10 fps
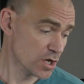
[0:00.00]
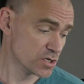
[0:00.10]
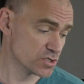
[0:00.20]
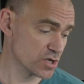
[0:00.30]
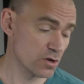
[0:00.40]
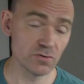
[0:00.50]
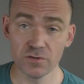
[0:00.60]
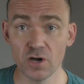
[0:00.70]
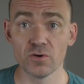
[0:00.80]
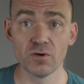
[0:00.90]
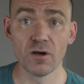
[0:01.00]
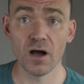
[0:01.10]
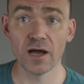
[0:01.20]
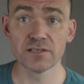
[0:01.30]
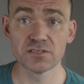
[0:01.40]
So no,
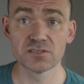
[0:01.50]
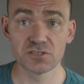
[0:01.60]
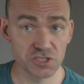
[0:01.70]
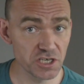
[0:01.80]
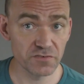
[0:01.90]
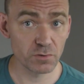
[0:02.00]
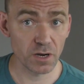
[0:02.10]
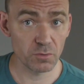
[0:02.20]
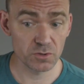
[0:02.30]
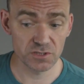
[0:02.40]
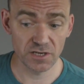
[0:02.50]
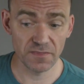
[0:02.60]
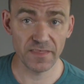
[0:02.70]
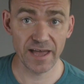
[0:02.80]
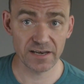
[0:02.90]
I didn't achieve what I wanted
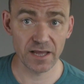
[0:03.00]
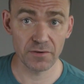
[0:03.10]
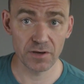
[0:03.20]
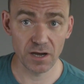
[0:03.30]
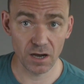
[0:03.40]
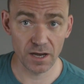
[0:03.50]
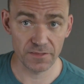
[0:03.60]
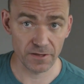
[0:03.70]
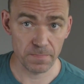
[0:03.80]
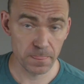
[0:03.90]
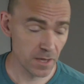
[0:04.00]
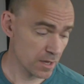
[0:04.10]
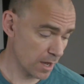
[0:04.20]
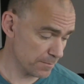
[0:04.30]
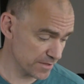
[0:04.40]
in that area either.
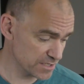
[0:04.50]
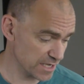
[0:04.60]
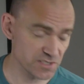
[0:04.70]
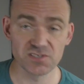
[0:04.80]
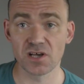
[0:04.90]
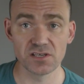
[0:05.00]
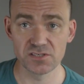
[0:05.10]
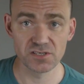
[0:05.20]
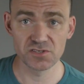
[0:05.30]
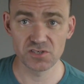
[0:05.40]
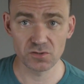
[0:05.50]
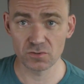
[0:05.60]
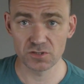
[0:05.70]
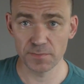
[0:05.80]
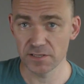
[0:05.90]
These exercises are still
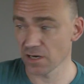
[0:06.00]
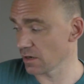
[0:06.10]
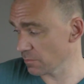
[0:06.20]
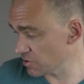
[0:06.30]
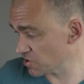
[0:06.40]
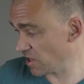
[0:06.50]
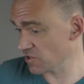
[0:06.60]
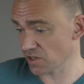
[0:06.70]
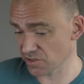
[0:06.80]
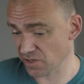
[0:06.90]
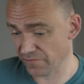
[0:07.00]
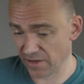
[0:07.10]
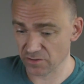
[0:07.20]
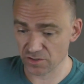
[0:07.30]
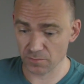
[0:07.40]
all to be done. I'm just testing stuff
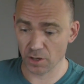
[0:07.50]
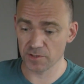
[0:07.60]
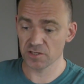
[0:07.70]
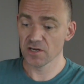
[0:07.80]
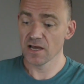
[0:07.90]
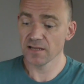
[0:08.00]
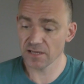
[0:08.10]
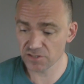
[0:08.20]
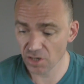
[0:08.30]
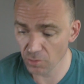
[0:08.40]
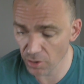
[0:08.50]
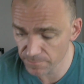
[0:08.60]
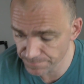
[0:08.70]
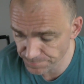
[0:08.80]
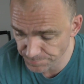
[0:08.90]
out at the moment. Let's go
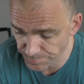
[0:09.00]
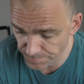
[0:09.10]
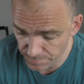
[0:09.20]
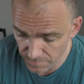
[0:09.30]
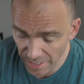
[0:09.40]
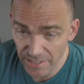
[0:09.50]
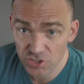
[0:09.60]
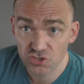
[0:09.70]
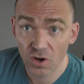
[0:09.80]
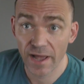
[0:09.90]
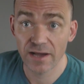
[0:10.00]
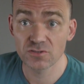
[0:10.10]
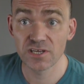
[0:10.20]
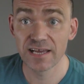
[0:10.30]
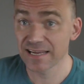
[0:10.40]
on and try
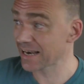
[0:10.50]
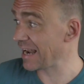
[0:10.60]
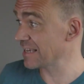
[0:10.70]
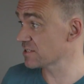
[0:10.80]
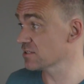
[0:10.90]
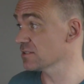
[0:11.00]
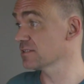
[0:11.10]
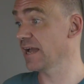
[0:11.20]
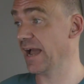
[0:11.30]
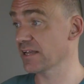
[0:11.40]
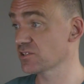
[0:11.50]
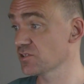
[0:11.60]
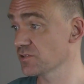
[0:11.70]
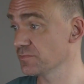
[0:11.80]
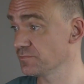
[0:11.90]
out classical
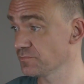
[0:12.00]
gas.